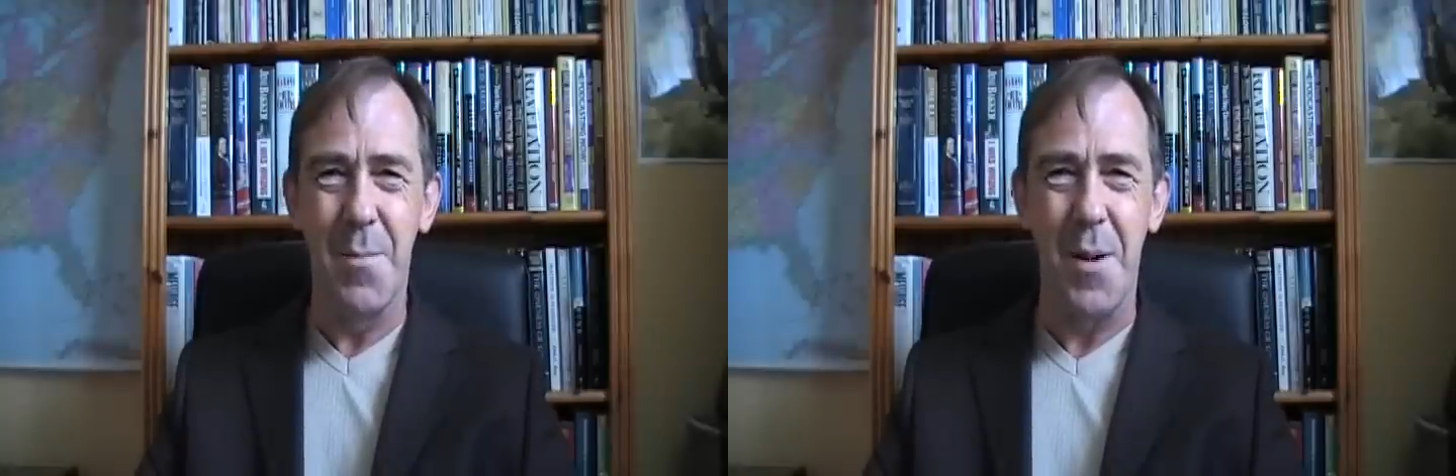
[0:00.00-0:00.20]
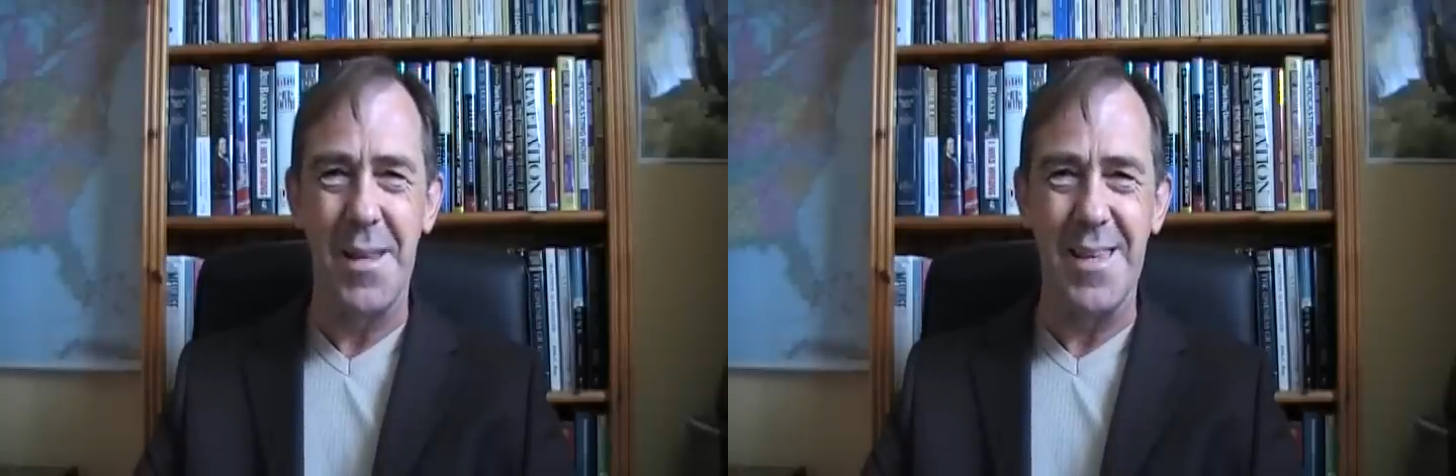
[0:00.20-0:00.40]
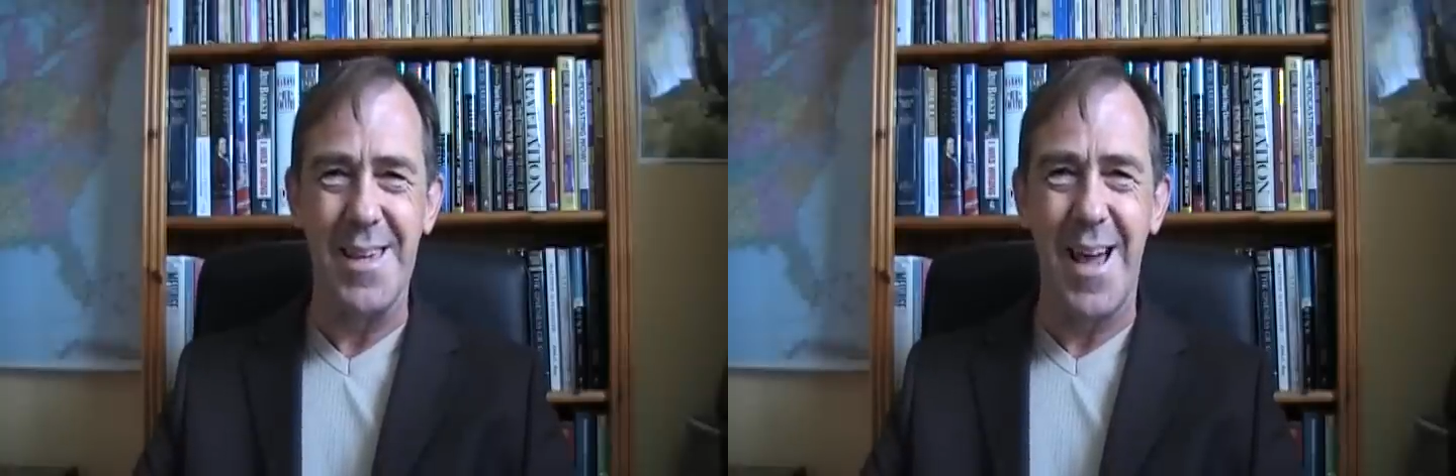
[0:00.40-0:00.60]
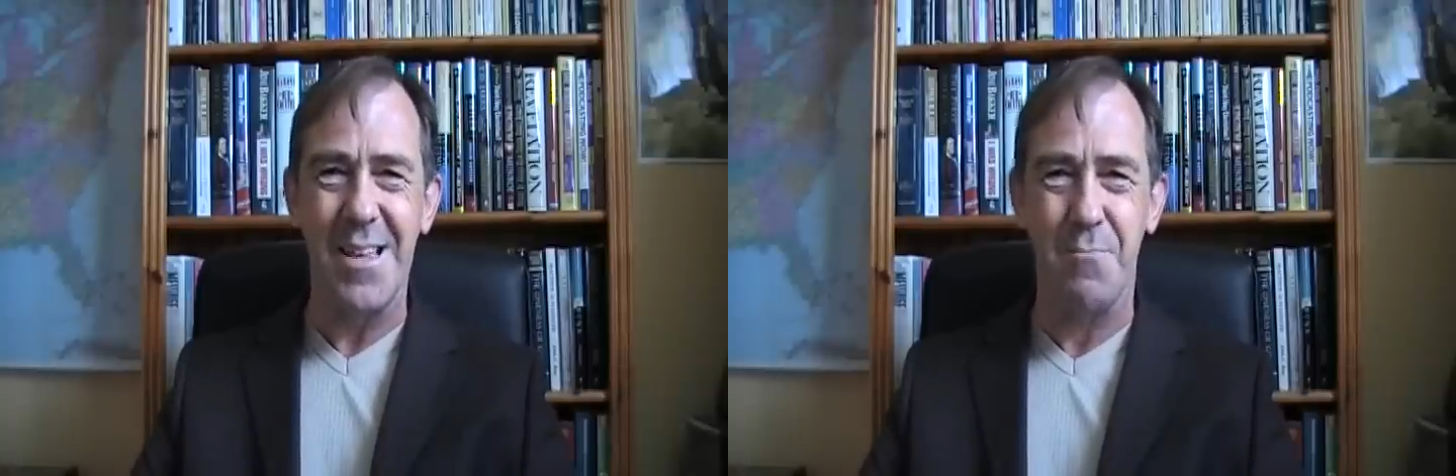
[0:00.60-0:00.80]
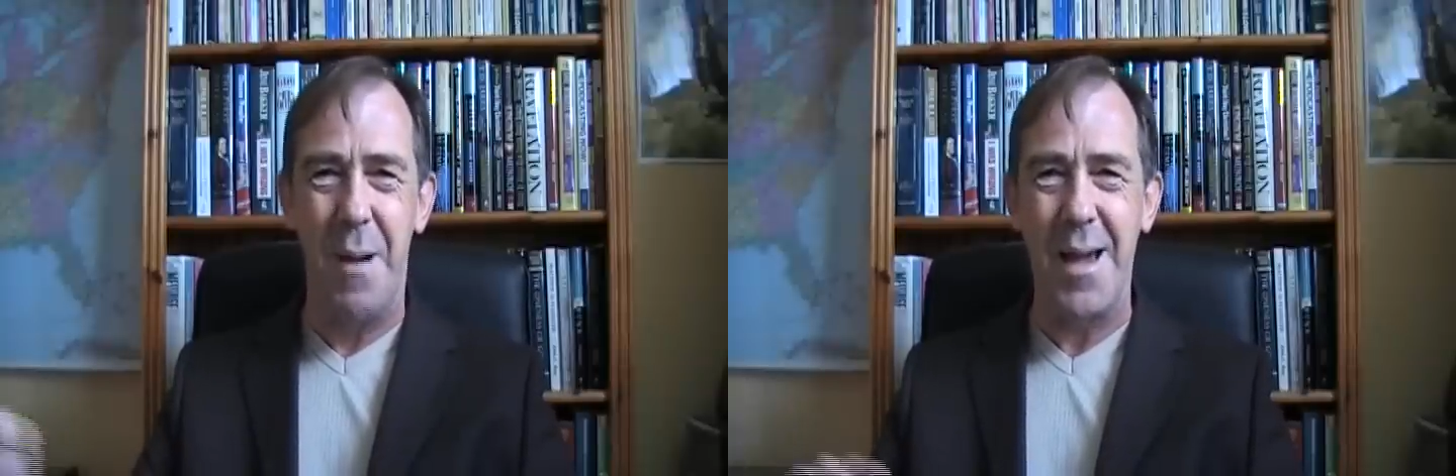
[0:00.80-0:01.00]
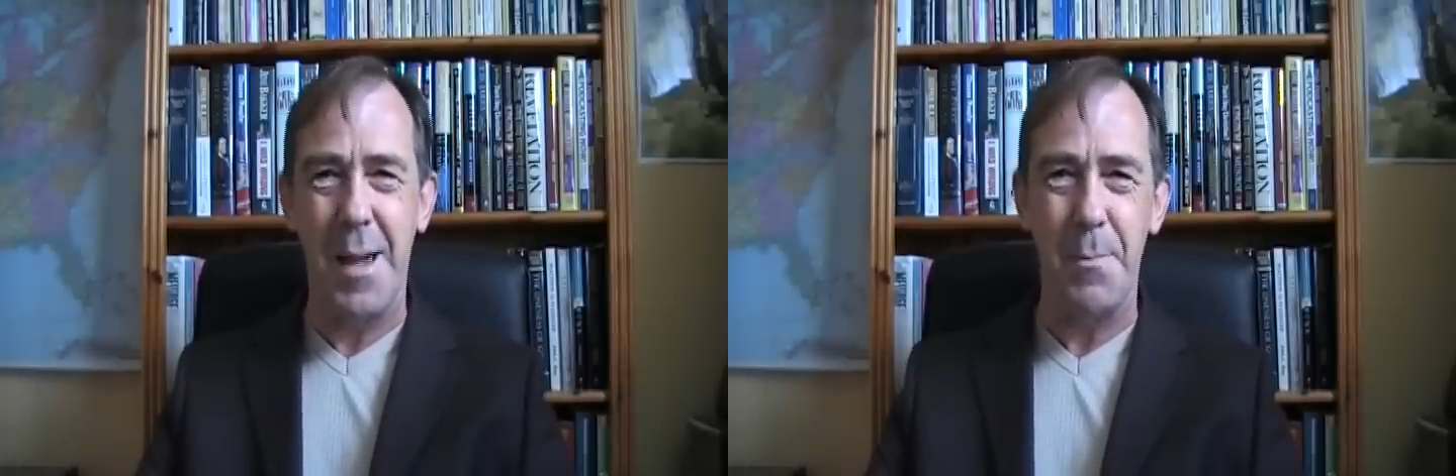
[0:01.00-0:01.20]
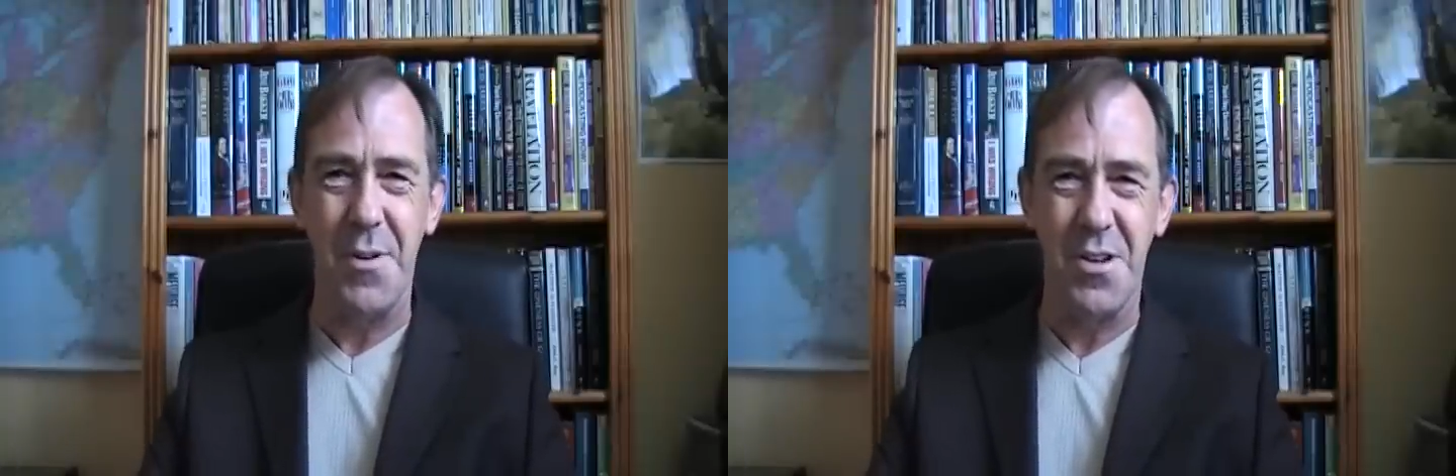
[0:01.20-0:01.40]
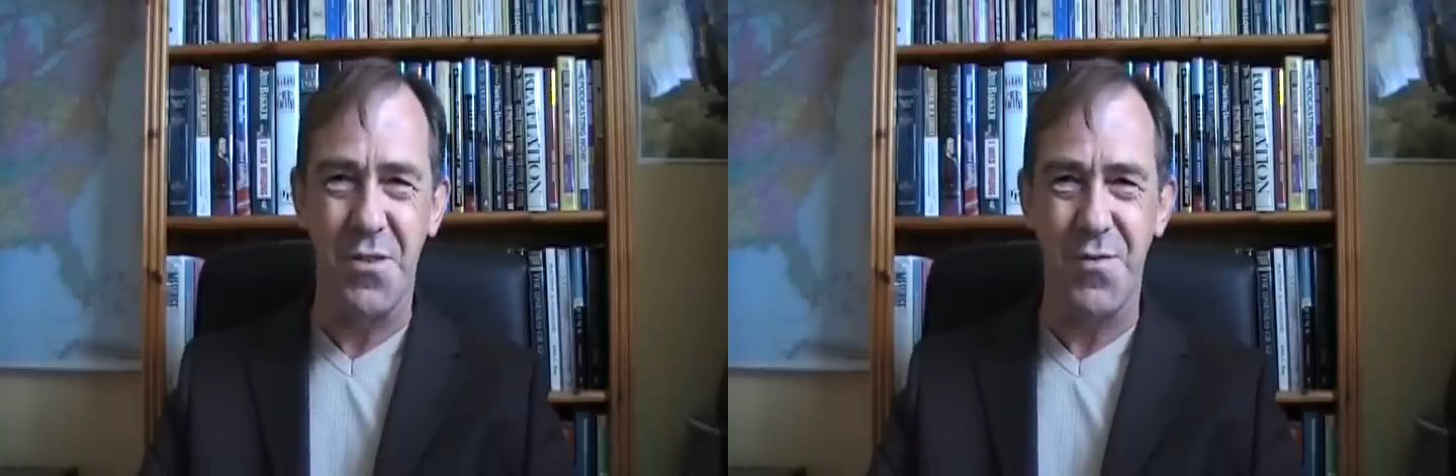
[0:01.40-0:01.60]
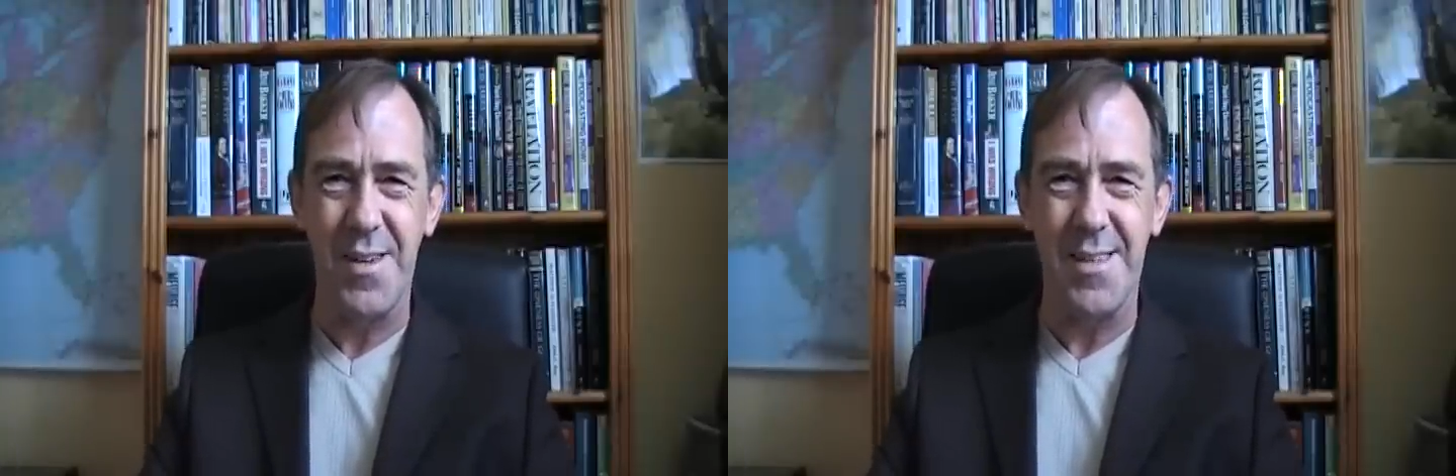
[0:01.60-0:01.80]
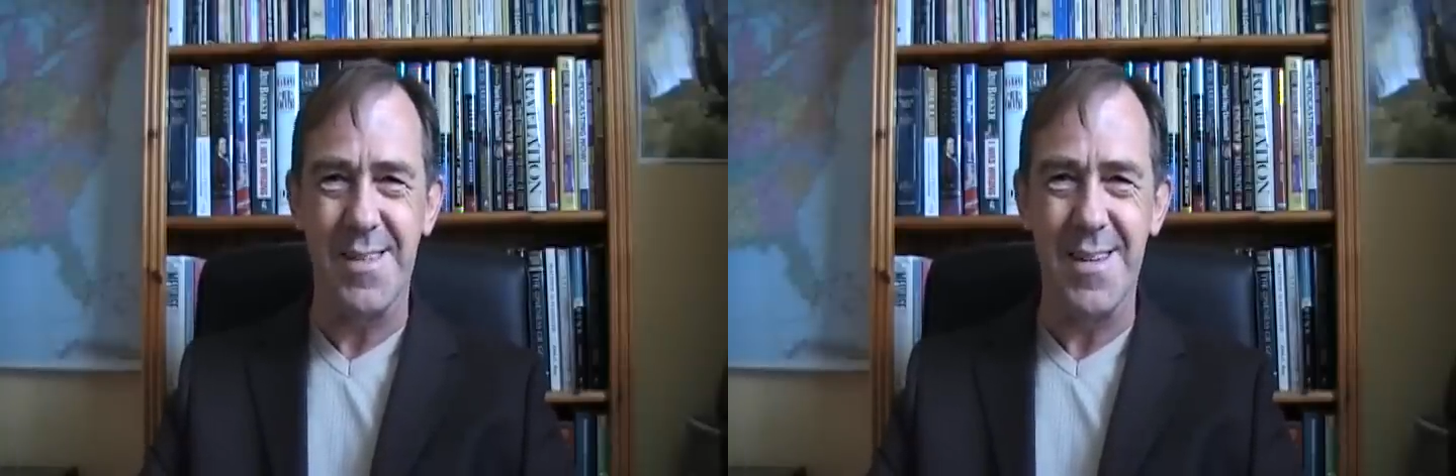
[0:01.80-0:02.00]
but he gets back up on his
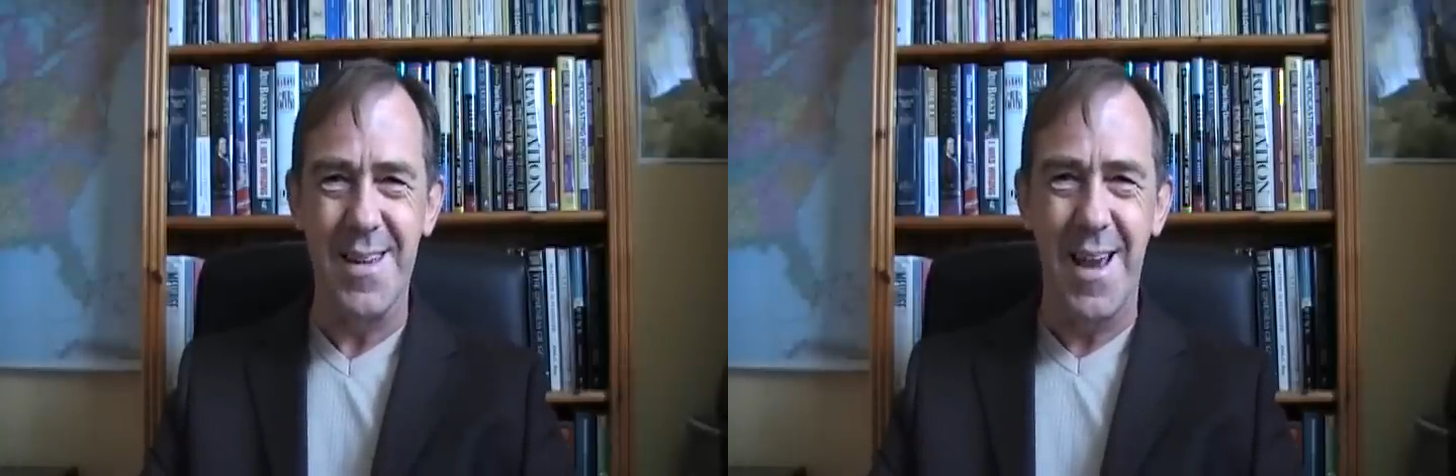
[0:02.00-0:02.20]
feet